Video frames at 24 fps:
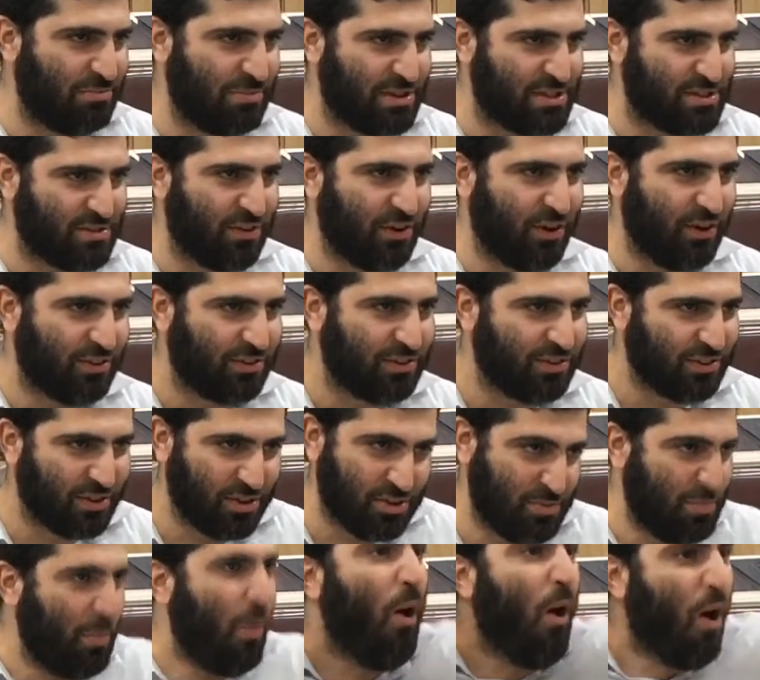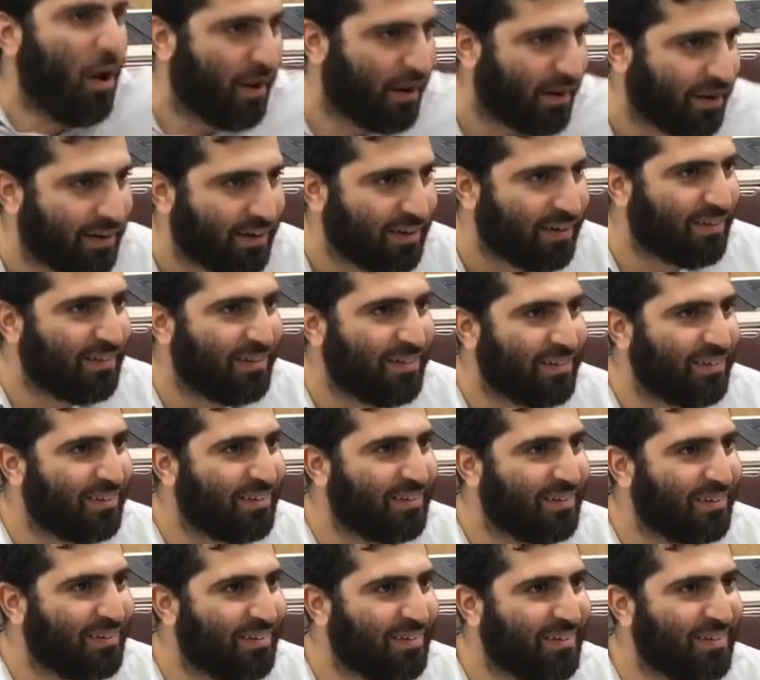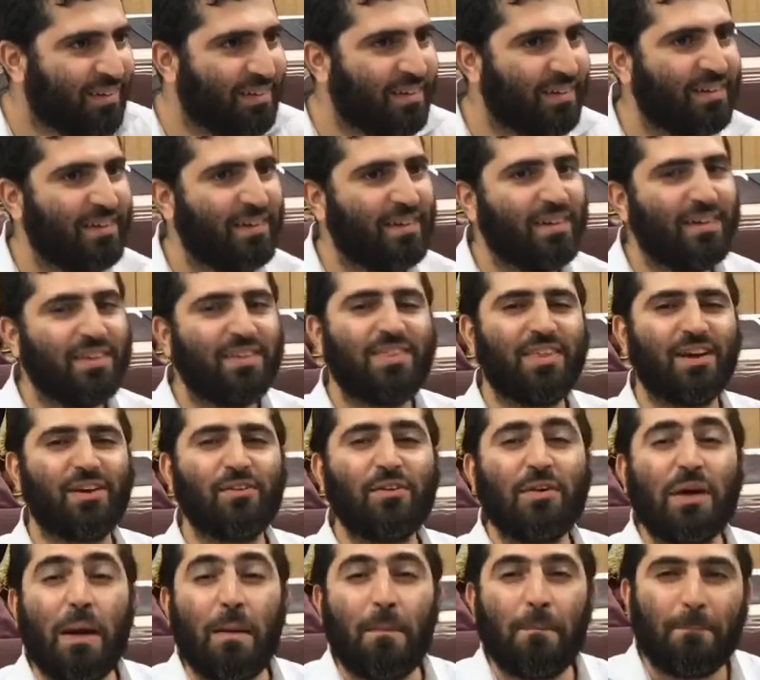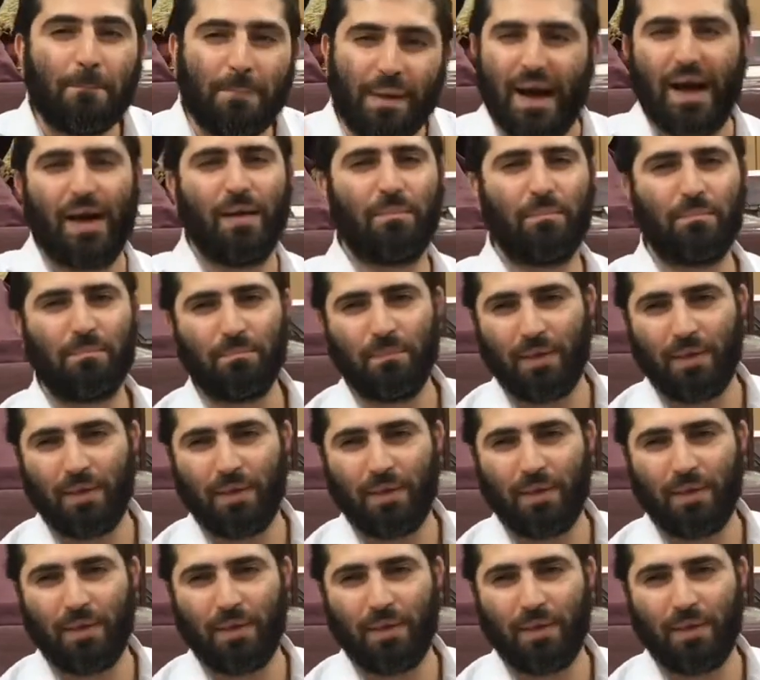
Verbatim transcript: mitzvot, there's more. The Rambam,